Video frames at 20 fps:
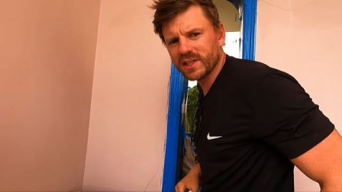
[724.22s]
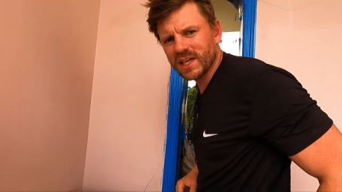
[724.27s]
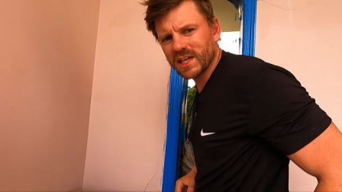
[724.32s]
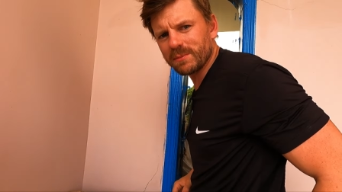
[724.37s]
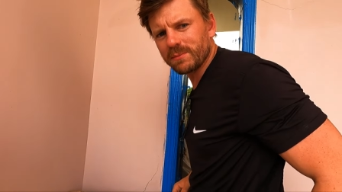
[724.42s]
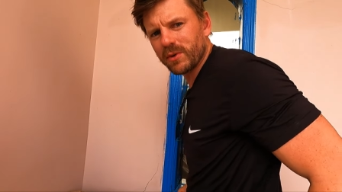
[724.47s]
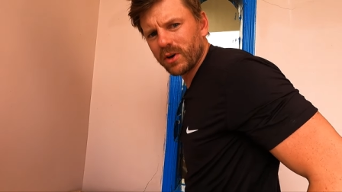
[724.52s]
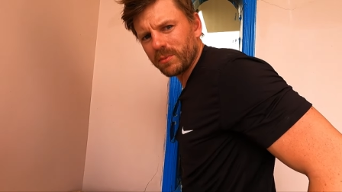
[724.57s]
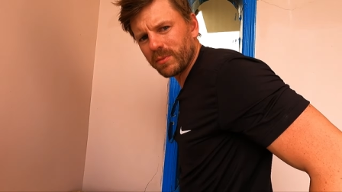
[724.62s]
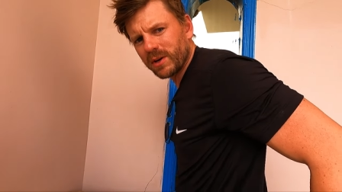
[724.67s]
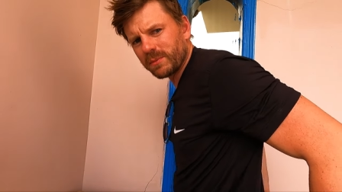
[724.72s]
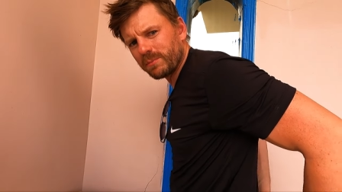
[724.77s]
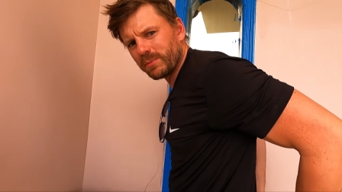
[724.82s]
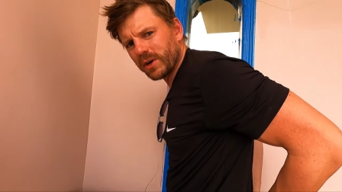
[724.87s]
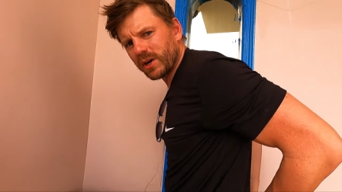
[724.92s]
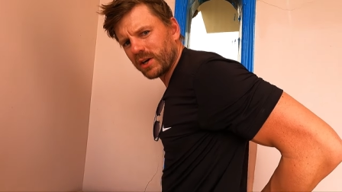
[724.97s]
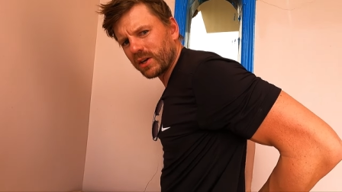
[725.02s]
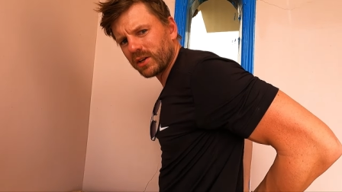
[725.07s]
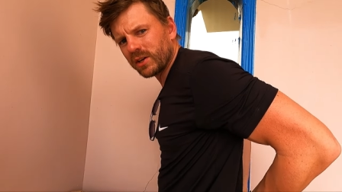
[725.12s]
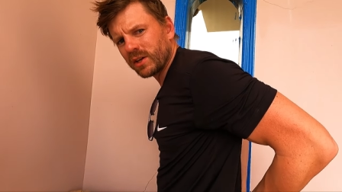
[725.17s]
to keep my
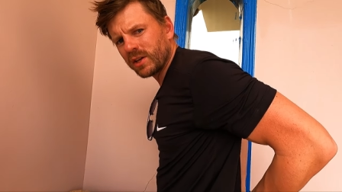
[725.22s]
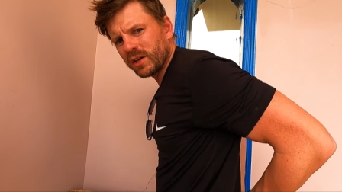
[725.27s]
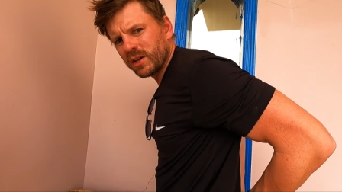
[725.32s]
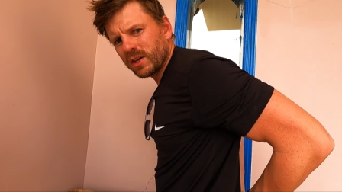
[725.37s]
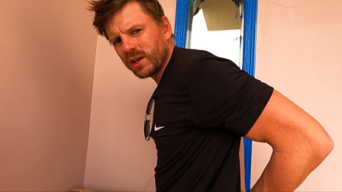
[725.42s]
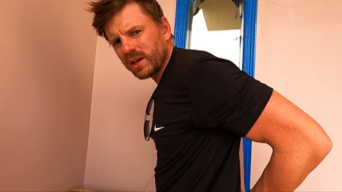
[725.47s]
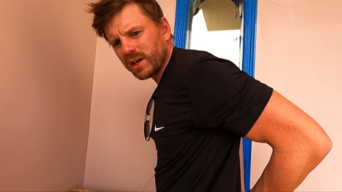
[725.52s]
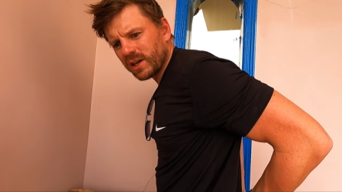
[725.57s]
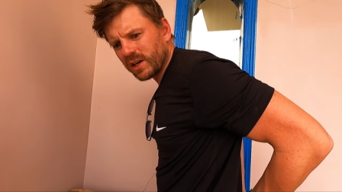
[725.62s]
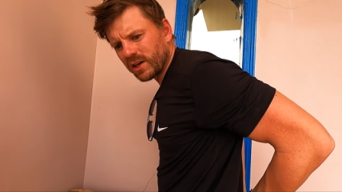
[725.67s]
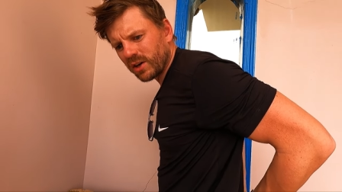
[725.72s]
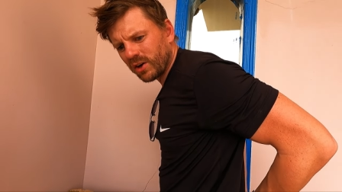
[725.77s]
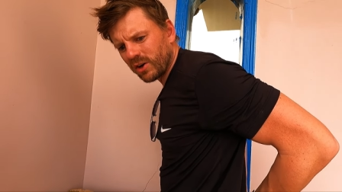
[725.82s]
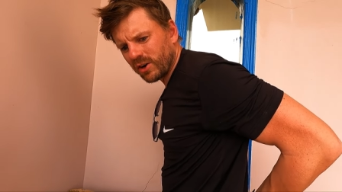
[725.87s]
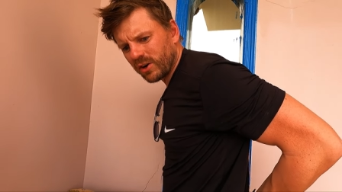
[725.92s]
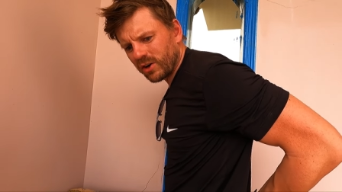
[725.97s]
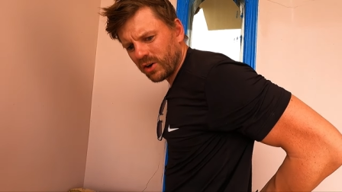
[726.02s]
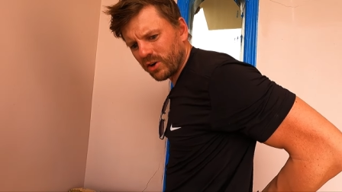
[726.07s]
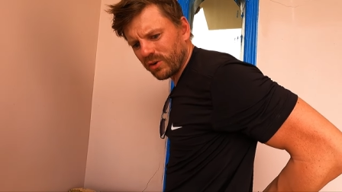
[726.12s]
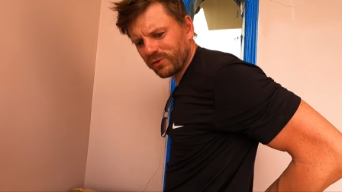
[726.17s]
butt
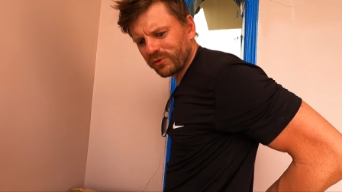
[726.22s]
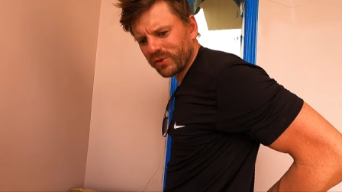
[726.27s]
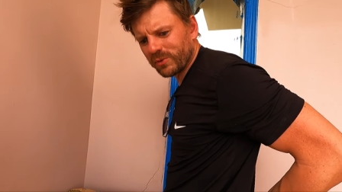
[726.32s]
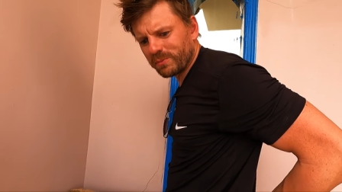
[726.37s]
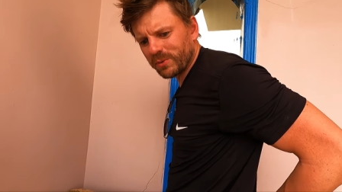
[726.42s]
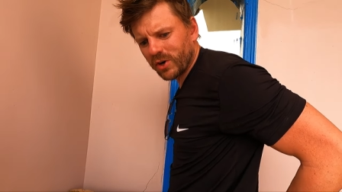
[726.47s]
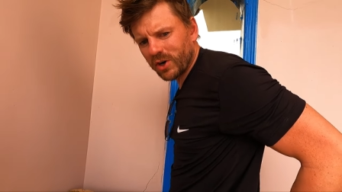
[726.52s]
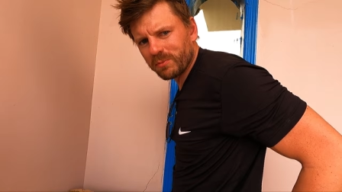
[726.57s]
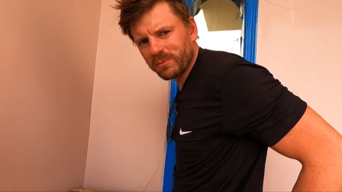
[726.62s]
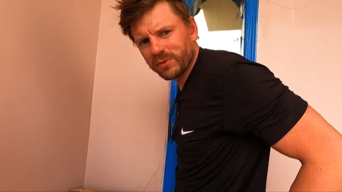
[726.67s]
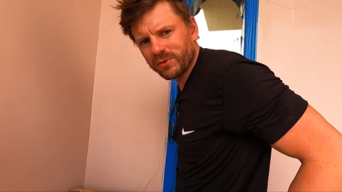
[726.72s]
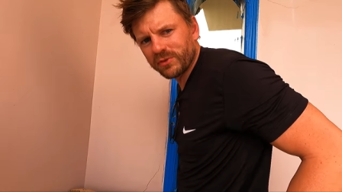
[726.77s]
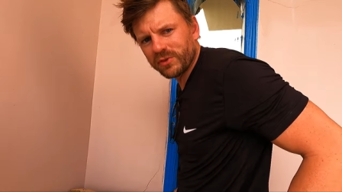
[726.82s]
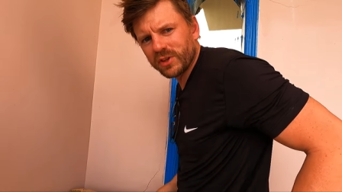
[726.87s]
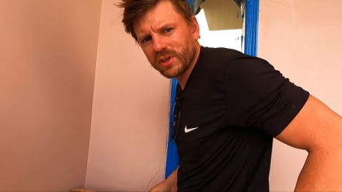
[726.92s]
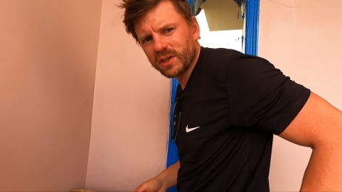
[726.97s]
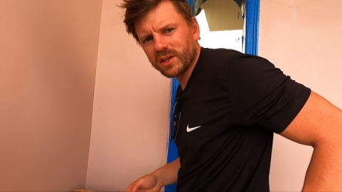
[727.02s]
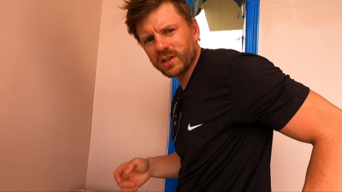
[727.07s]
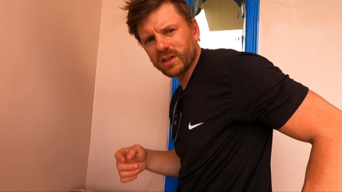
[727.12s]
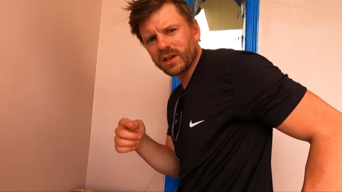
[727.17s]
uh, off the bottom of
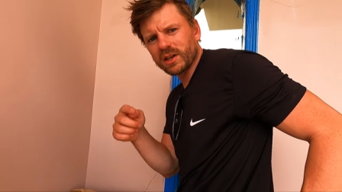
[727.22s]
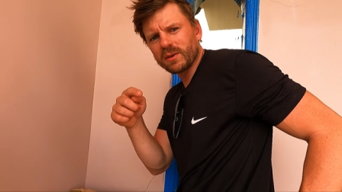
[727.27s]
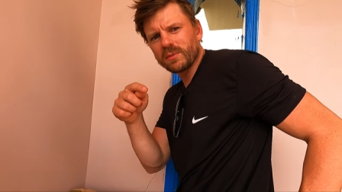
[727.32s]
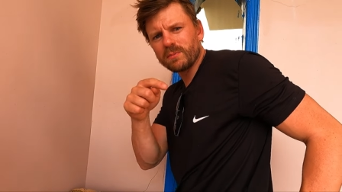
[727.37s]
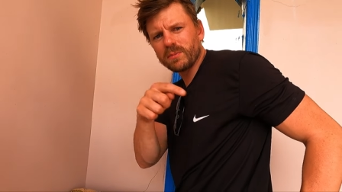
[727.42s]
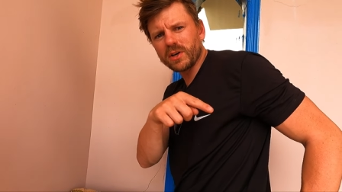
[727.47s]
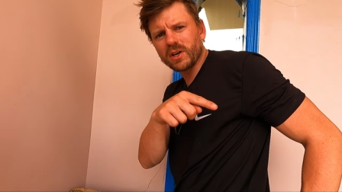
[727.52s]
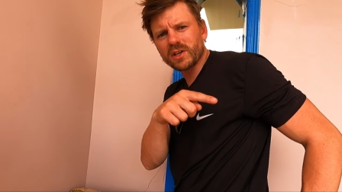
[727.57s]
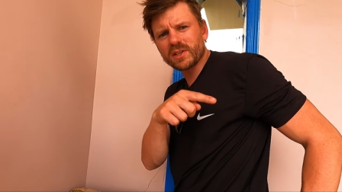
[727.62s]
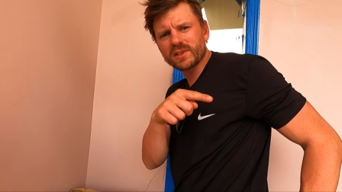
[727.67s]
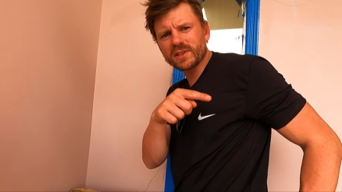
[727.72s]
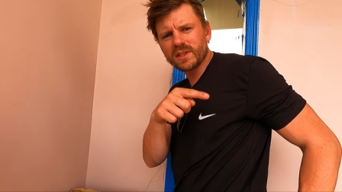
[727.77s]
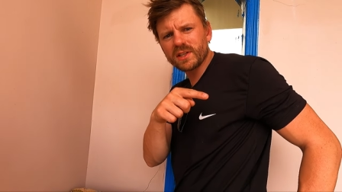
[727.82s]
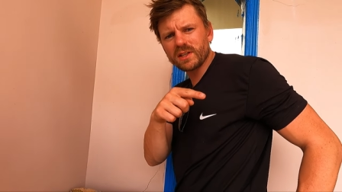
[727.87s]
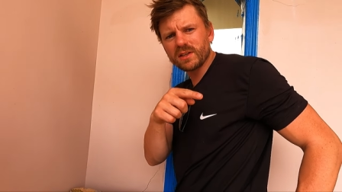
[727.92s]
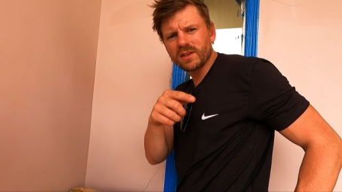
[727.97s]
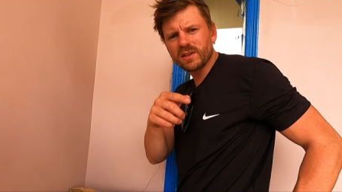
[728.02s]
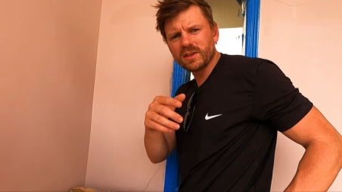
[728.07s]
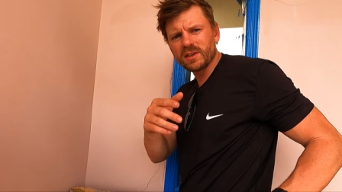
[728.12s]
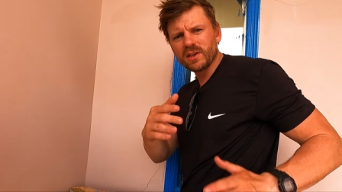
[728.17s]
the uh,
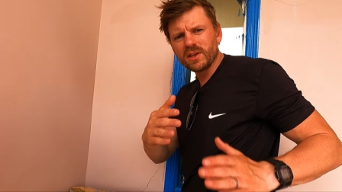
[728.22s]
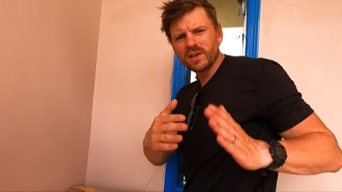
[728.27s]
basket,